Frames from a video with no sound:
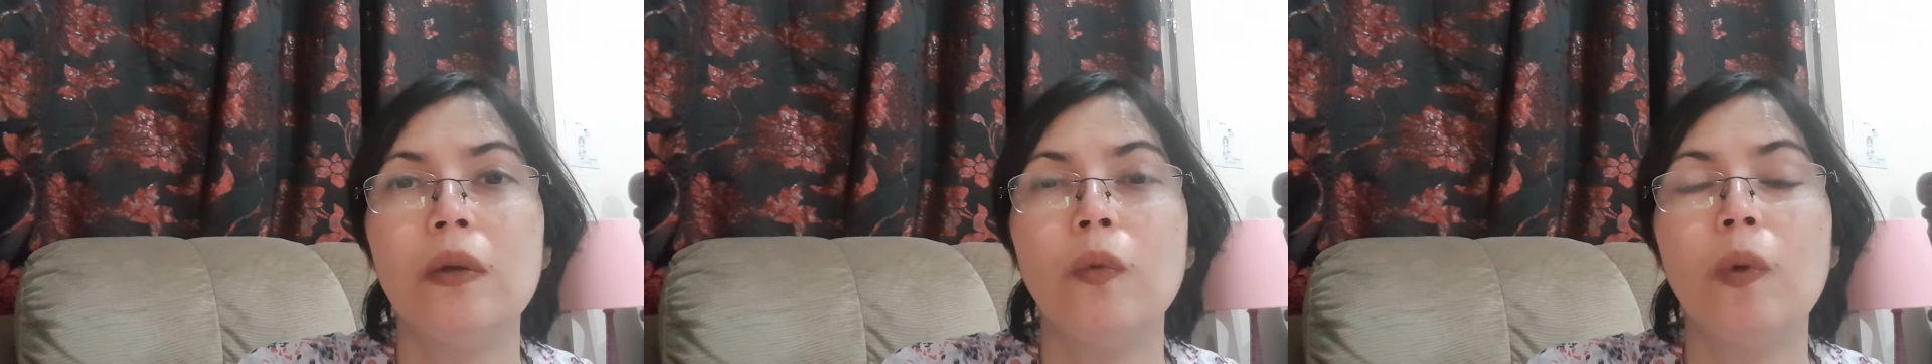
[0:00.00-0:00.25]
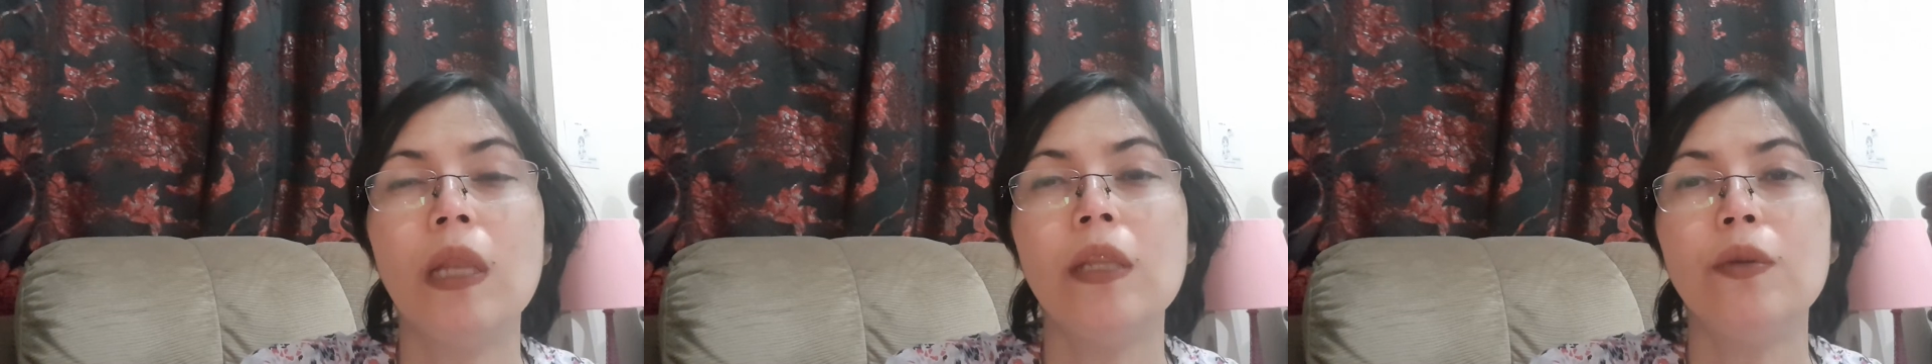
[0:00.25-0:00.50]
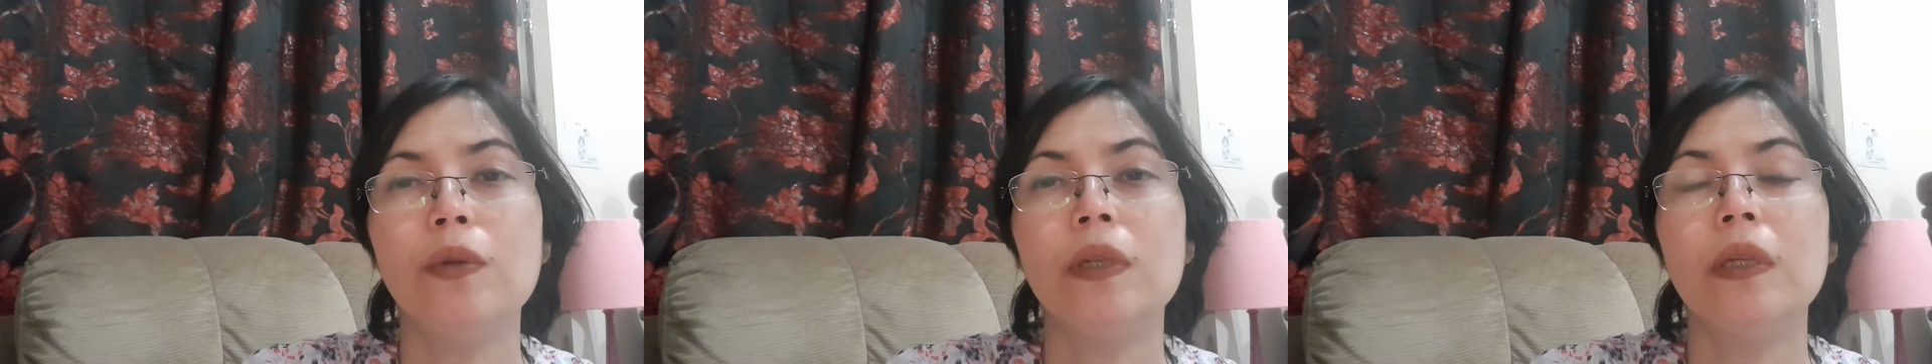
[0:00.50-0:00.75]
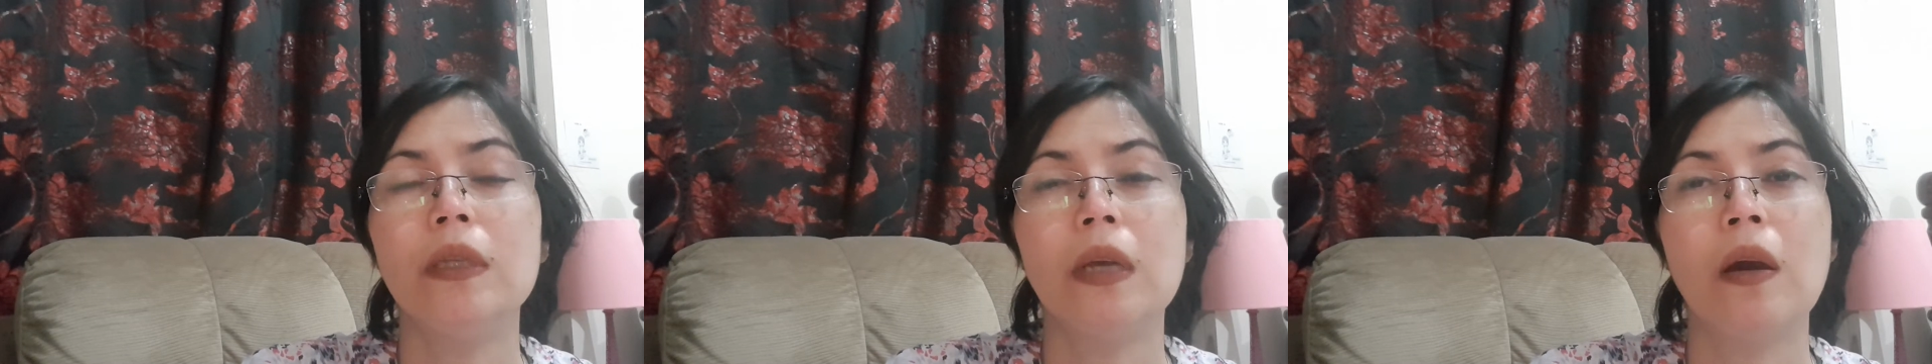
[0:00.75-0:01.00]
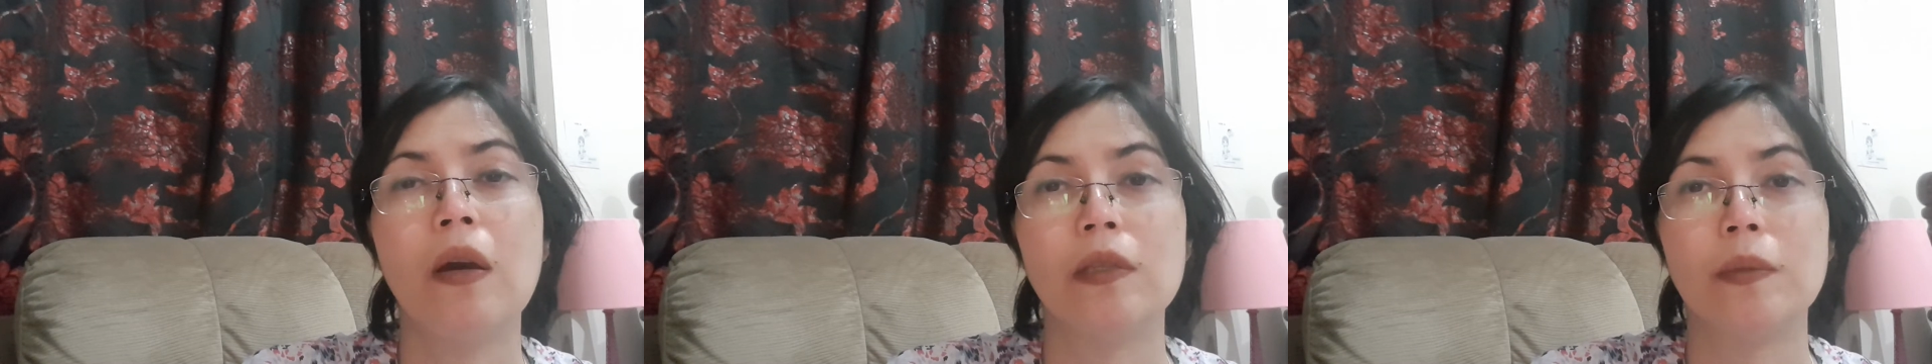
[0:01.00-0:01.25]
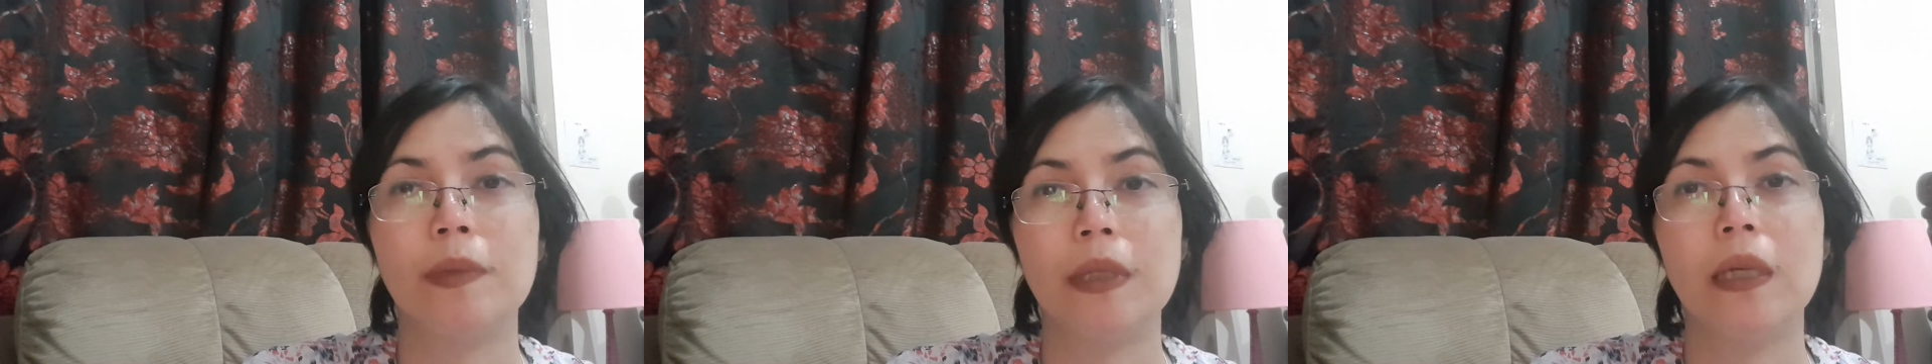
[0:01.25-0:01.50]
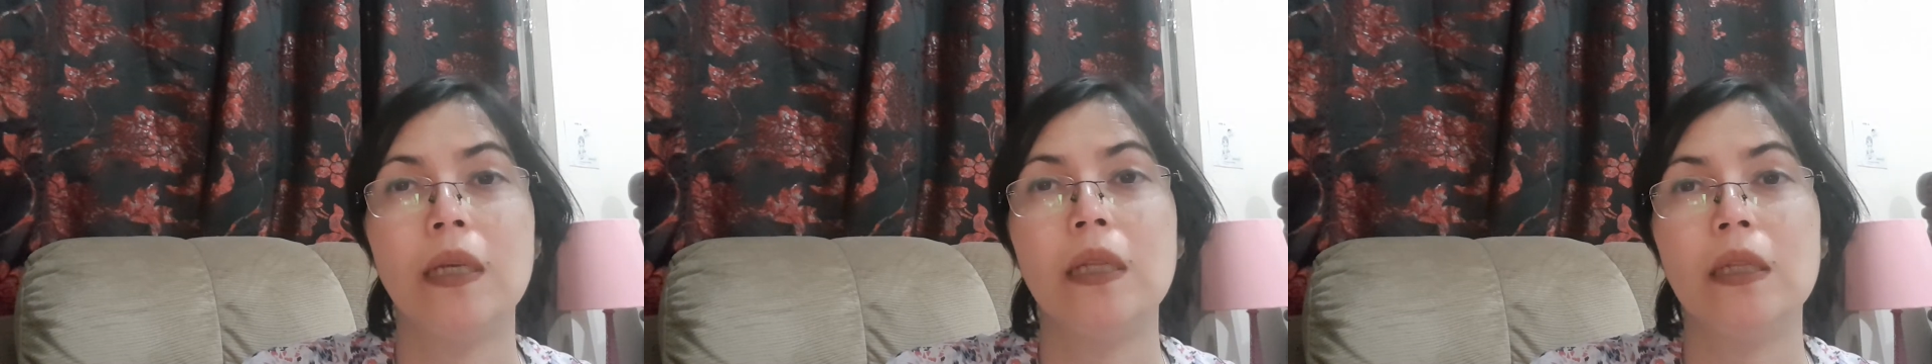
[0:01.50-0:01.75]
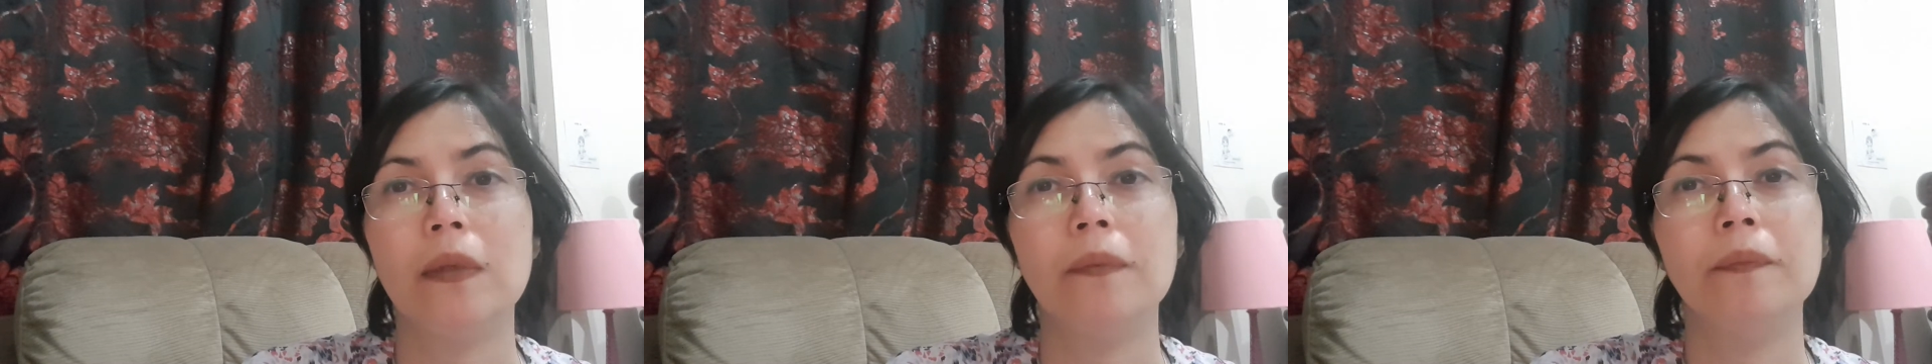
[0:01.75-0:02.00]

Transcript: while you were in the hospital.